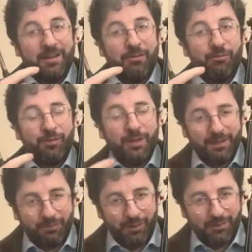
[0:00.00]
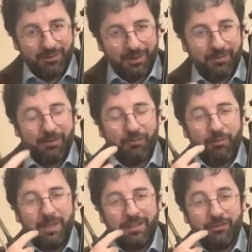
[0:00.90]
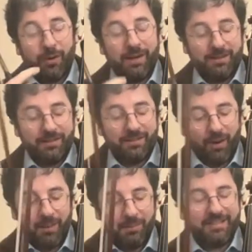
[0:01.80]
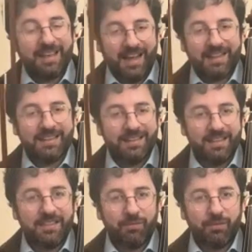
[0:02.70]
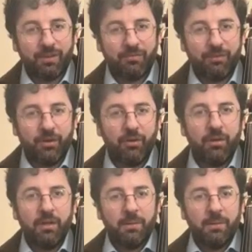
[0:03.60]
feel it for yourself than for me to try to describe exactly the difference I feel.